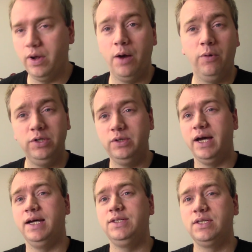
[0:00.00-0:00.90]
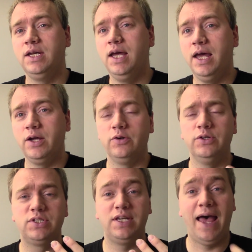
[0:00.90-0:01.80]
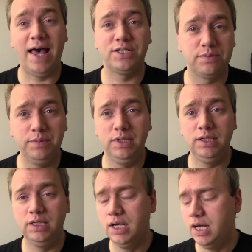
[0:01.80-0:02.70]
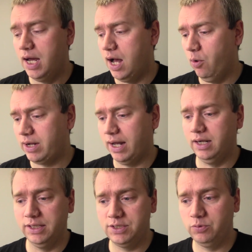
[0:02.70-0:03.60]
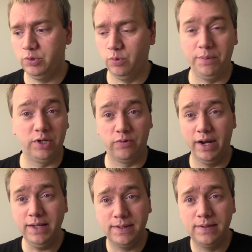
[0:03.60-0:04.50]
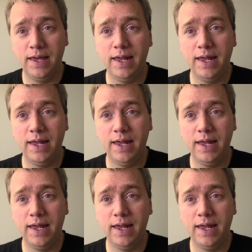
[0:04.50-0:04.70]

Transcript: I want you guys and girls to ask me what kind of list would you want me to create,